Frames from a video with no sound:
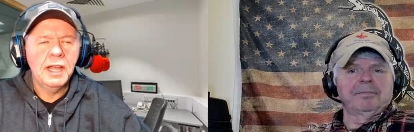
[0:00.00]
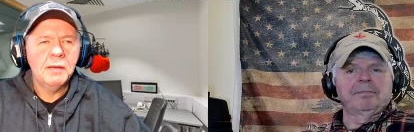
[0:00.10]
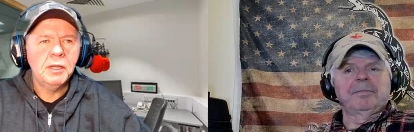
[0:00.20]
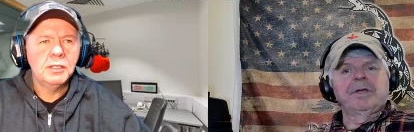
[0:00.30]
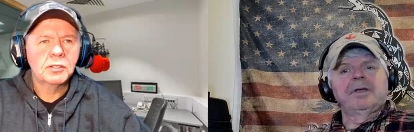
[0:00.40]
Speaker 1: And
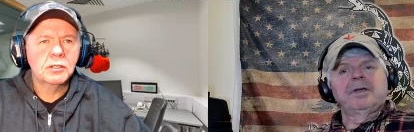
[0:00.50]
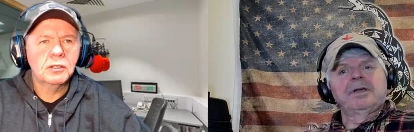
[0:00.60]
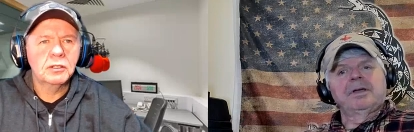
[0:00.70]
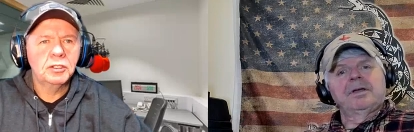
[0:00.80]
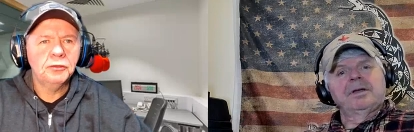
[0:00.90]
that means
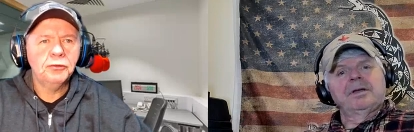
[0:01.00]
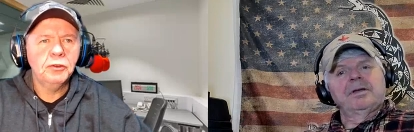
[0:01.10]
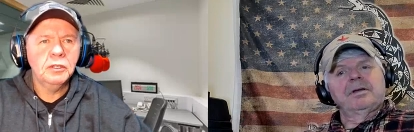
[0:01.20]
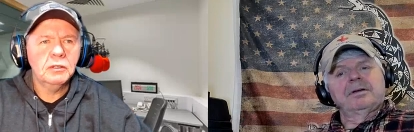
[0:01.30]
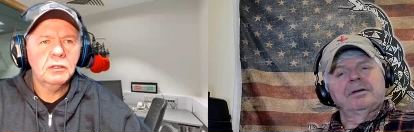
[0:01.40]

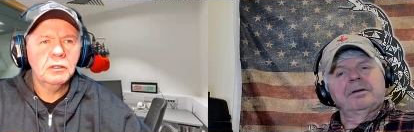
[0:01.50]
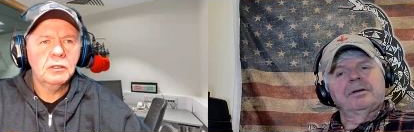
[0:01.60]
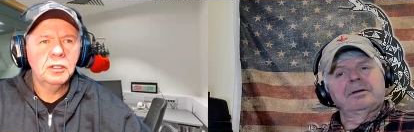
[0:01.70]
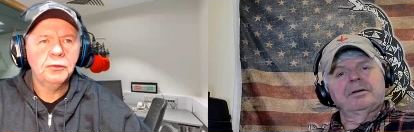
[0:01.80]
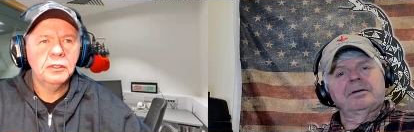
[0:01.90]
different
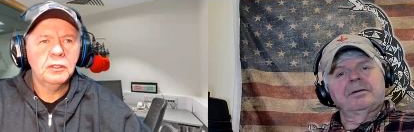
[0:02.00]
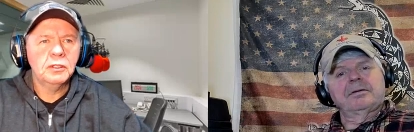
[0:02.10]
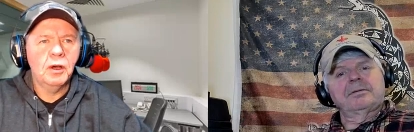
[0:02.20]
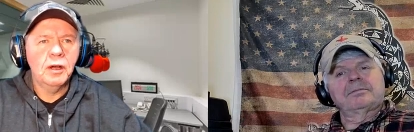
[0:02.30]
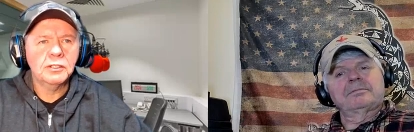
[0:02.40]
different
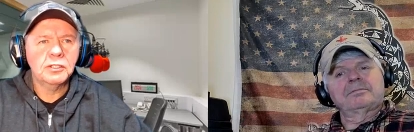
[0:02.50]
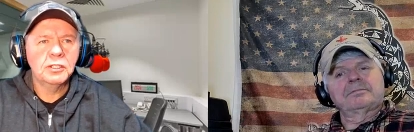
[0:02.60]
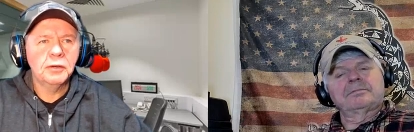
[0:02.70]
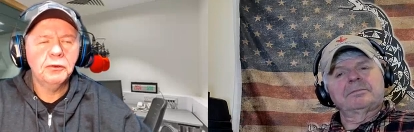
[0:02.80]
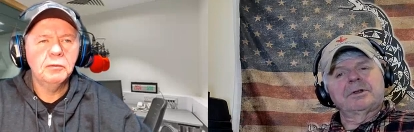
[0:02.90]
thoughts,
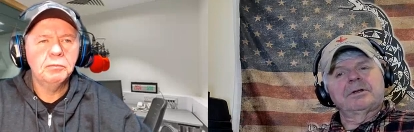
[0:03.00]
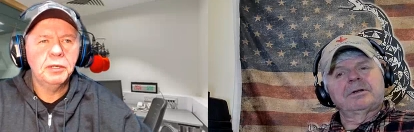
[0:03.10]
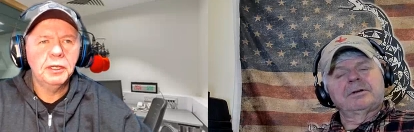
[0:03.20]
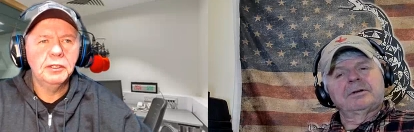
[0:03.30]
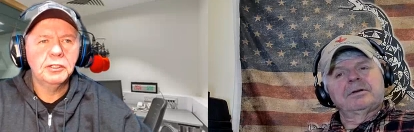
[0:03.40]
different
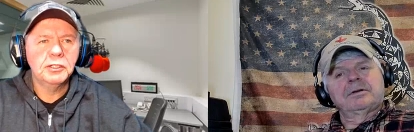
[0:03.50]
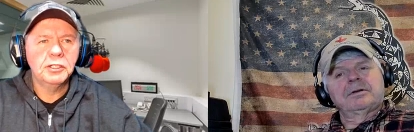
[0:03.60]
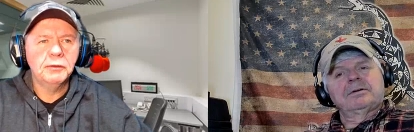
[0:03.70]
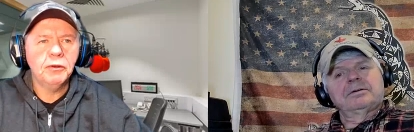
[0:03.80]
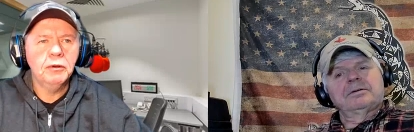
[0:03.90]
opinions,
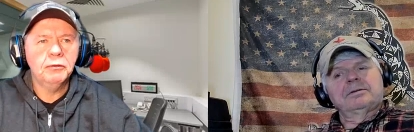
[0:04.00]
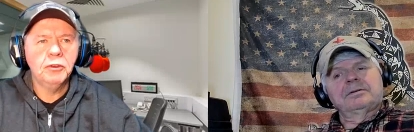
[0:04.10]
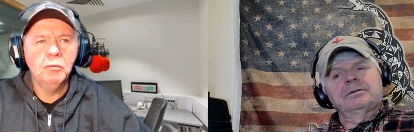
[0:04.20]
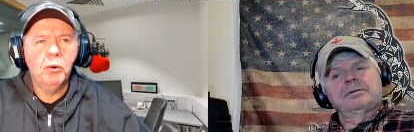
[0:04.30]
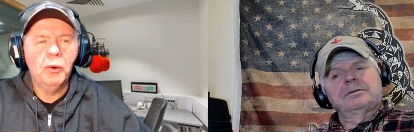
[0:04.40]
different
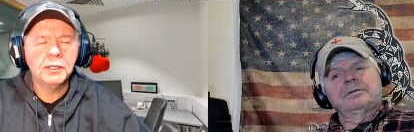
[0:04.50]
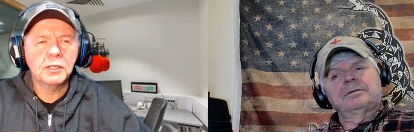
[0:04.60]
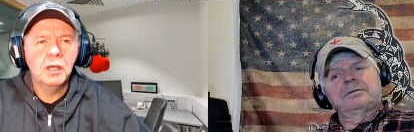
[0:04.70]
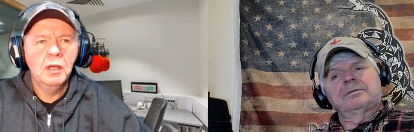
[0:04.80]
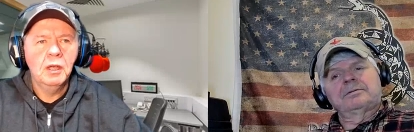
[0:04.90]

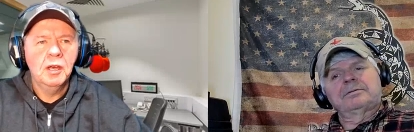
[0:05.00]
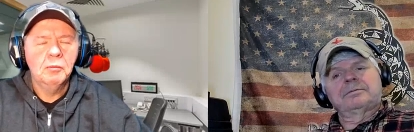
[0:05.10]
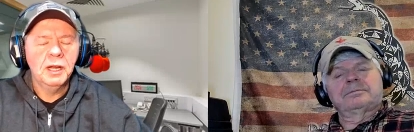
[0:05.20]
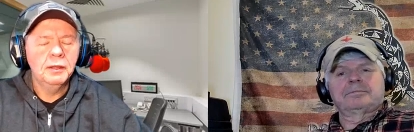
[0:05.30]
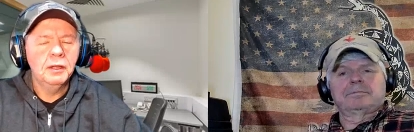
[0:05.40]
viewpoints.
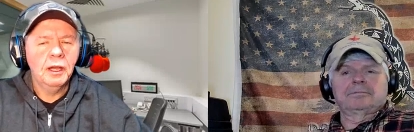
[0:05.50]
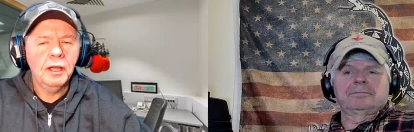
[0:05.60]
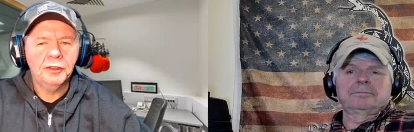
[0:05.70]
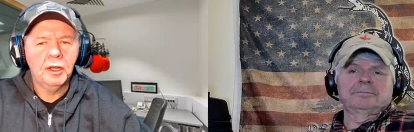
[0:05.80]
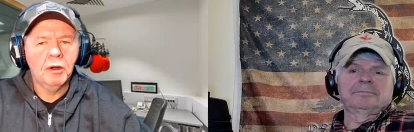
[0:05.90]
But on the
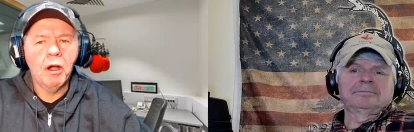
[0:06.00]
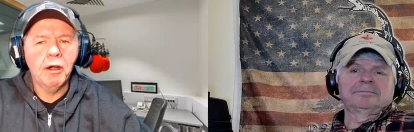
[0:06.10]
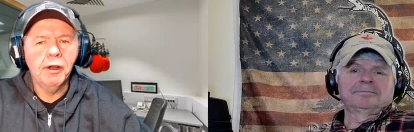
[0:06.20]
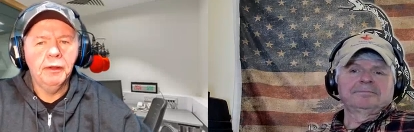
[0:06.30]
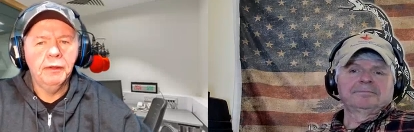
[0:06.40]
left, there
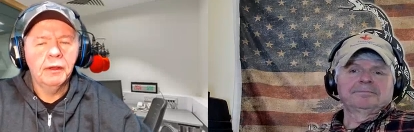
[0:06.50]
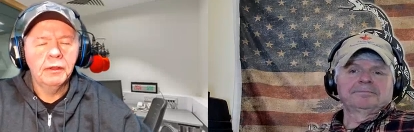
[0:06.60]
are none.